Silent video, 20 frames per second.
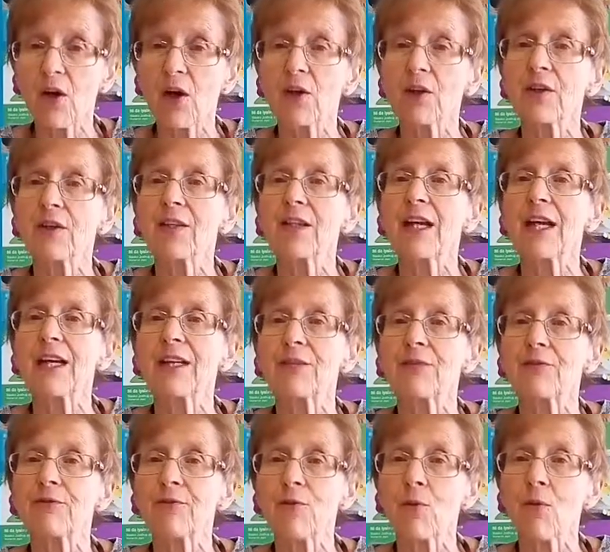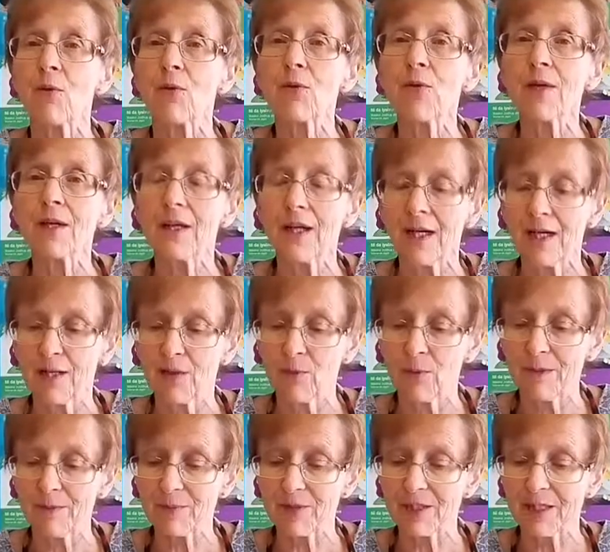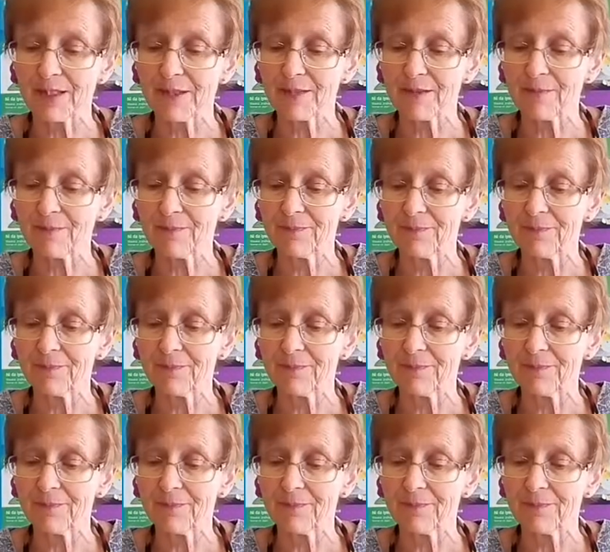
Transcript: on and for our website.